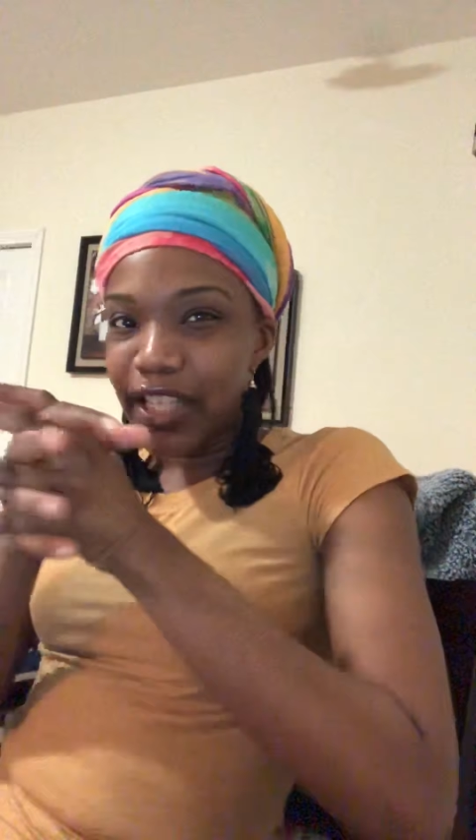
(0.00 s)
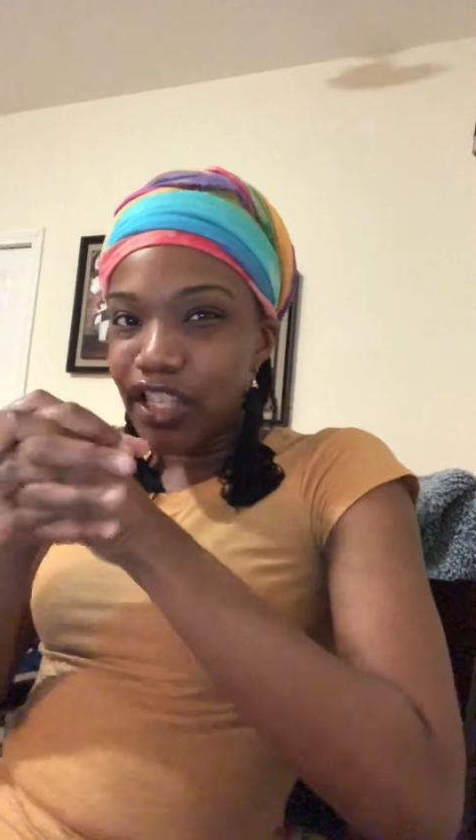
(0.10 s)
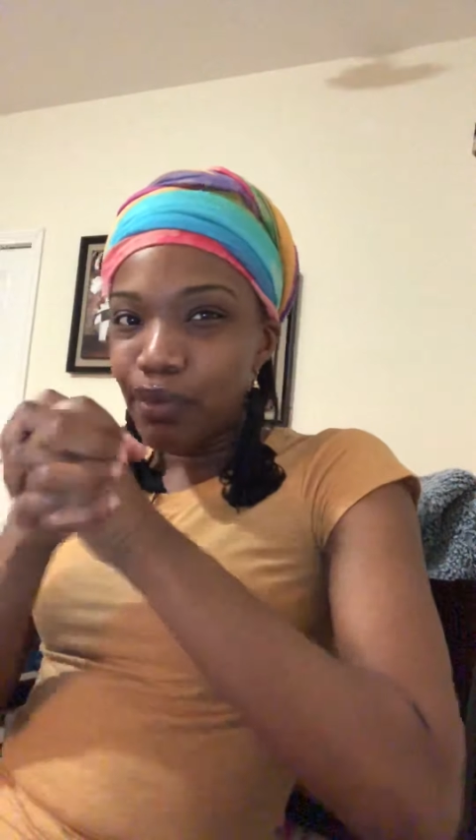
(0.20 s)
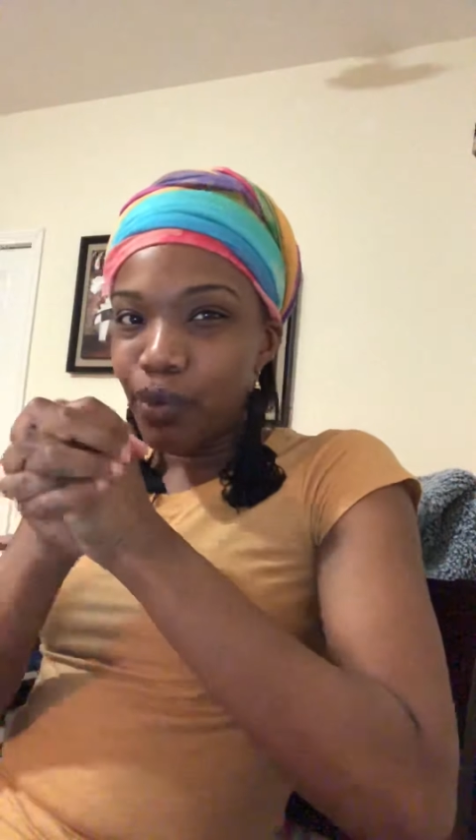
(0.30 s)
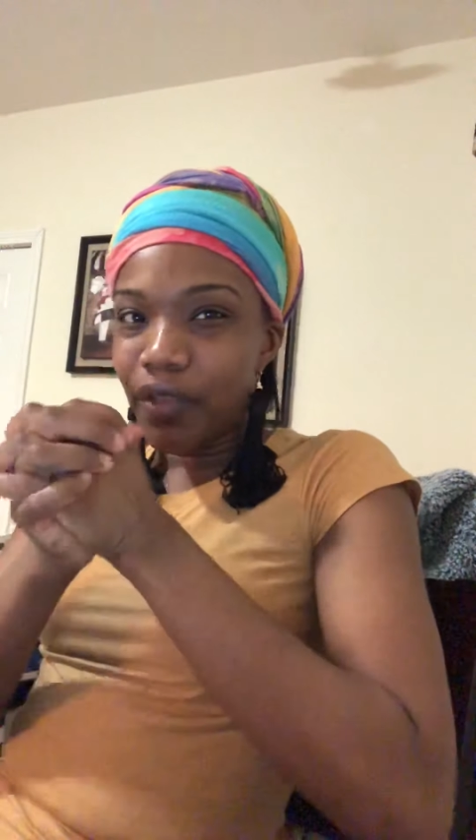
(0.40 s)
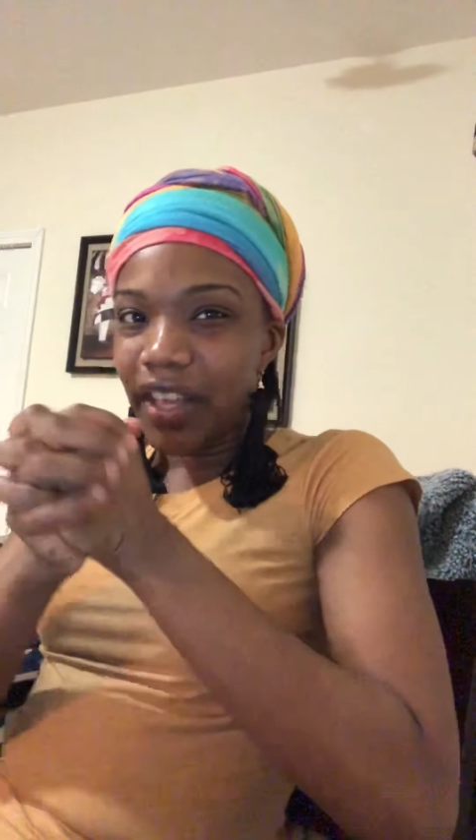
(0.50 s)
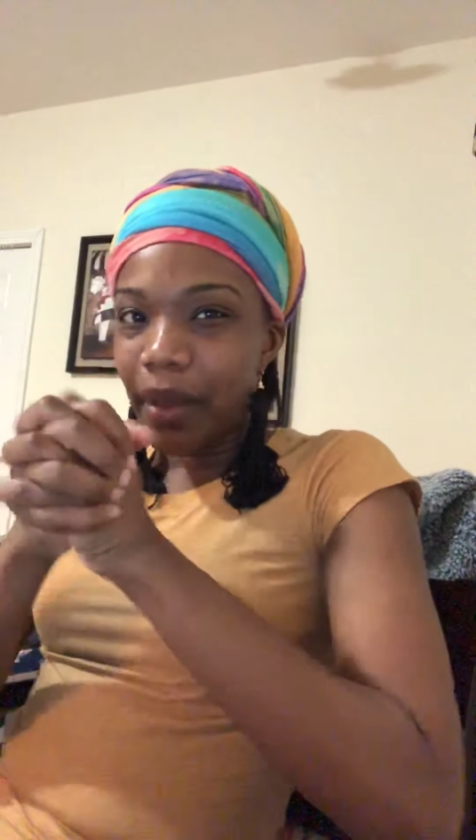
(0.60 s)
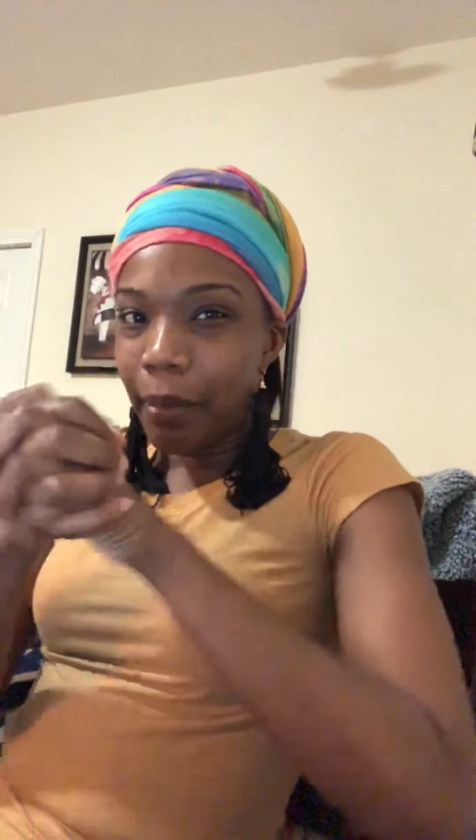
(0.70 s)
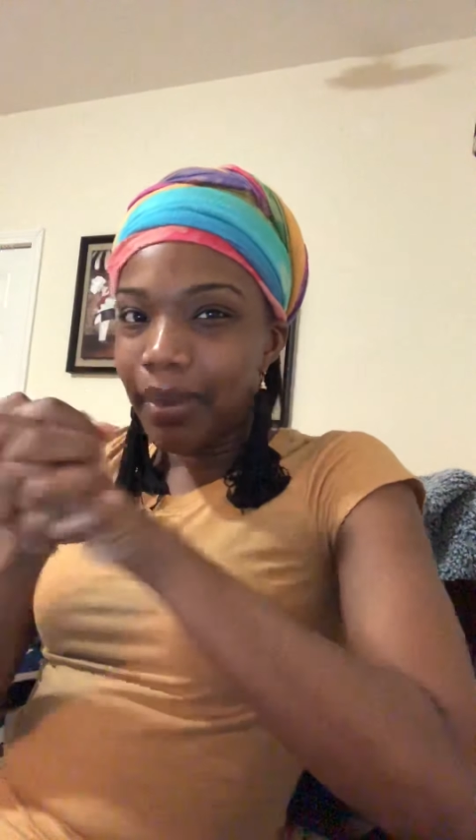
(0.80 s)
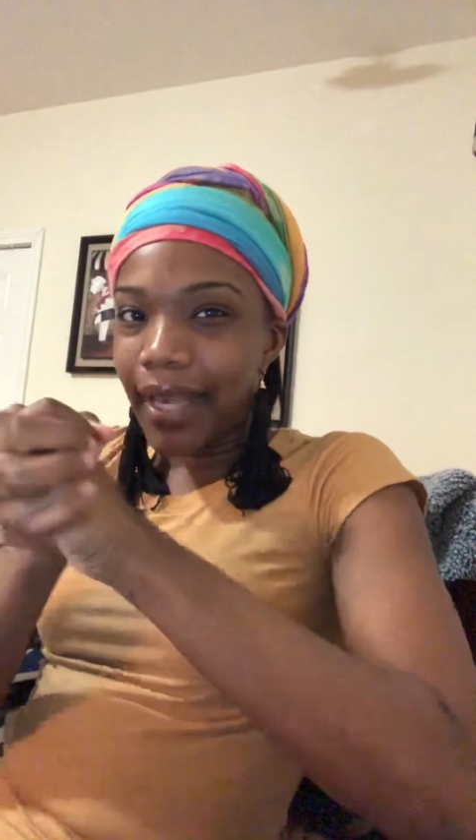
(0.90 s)
the smoothie
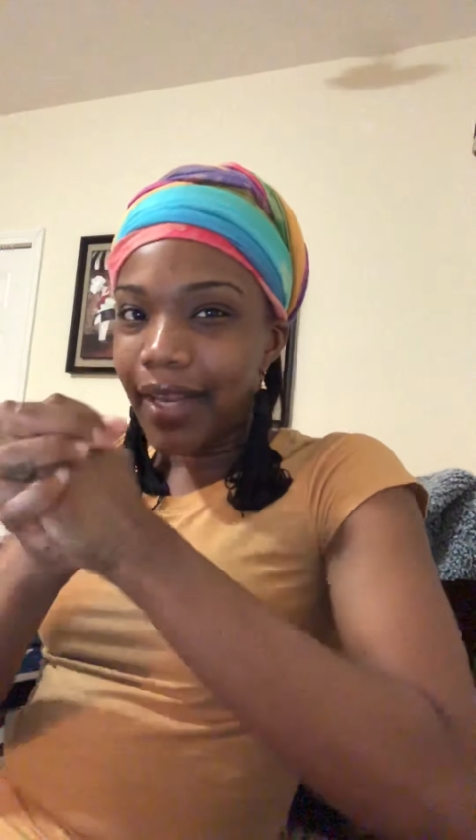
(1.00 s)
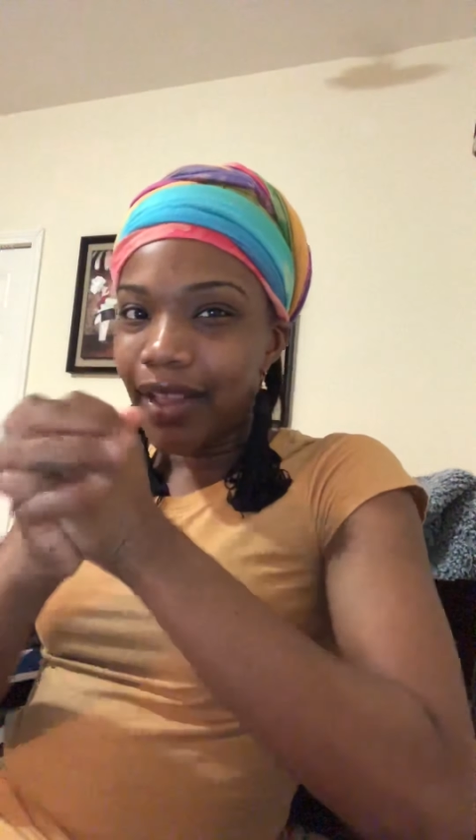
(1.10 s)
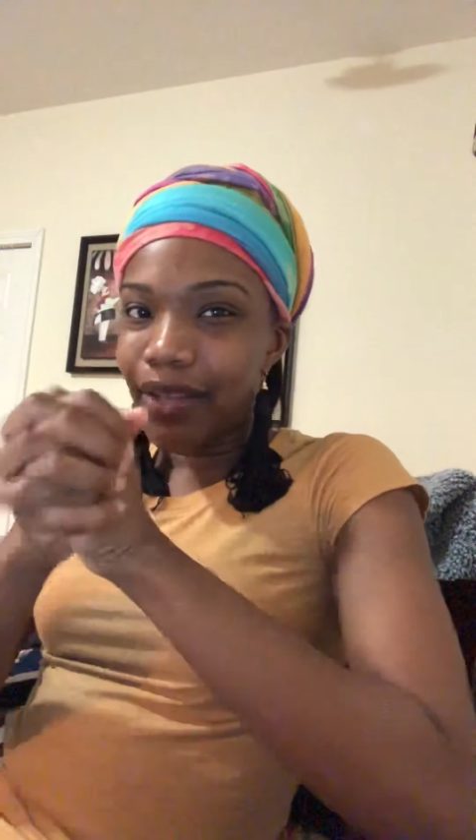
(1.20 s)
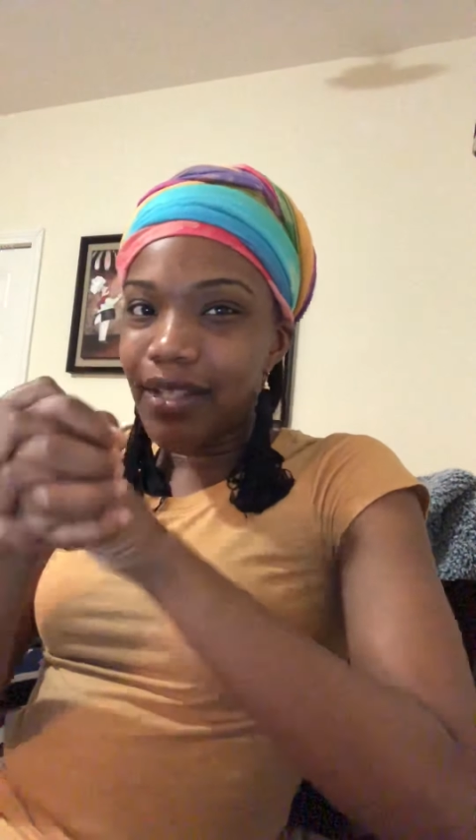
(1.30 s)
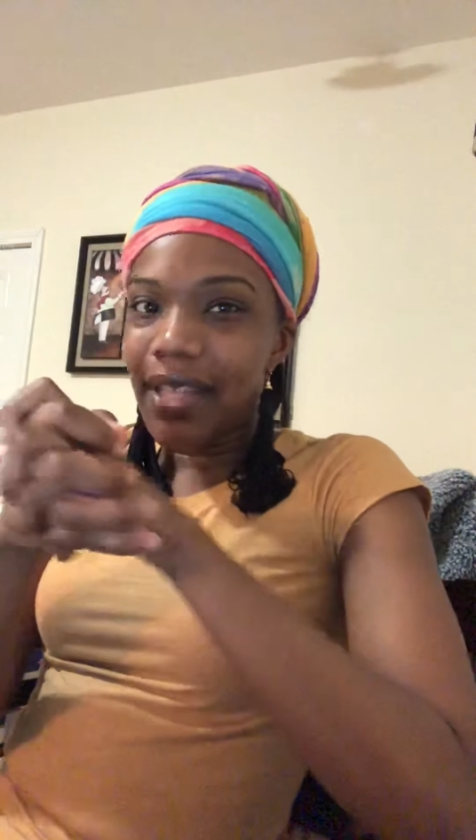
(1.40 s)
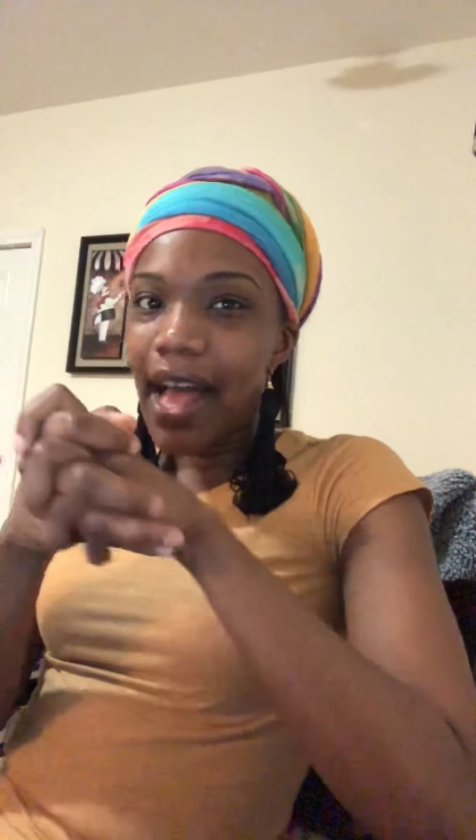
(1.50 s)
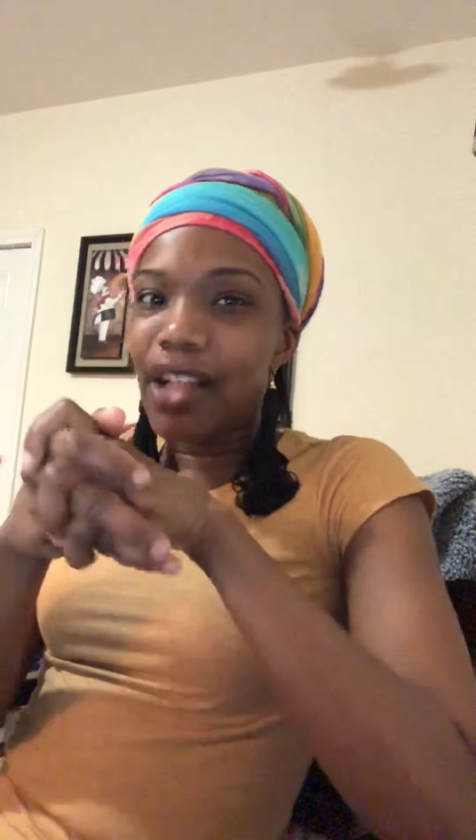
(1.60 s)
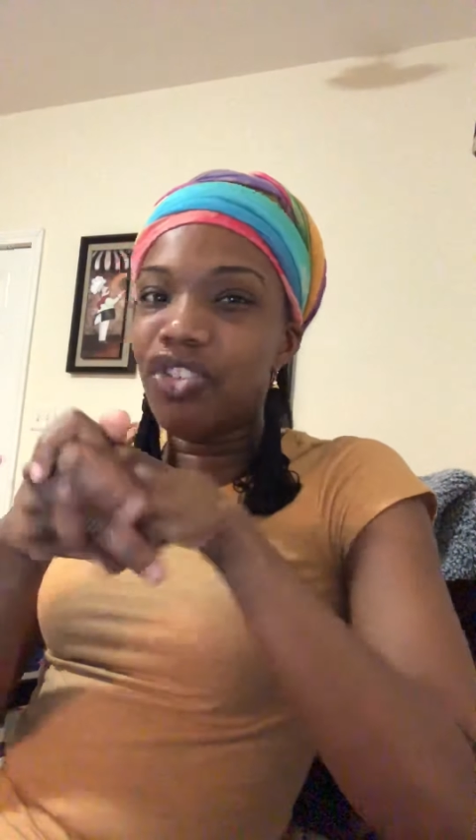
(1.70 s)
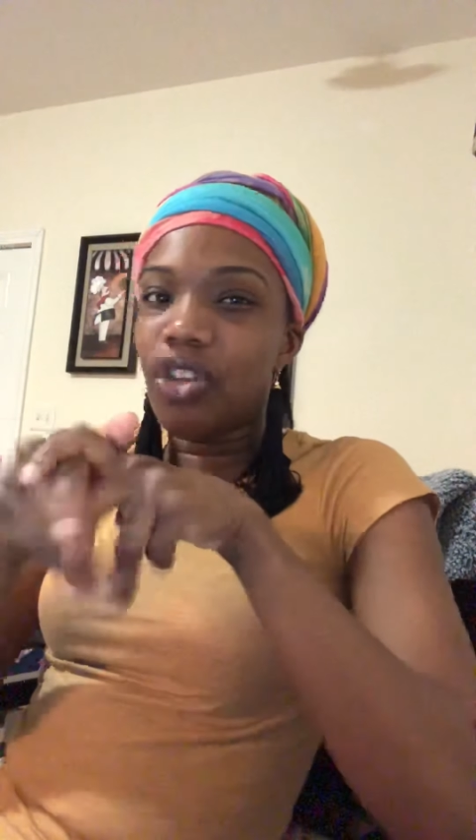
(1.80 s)
and blending those sounds,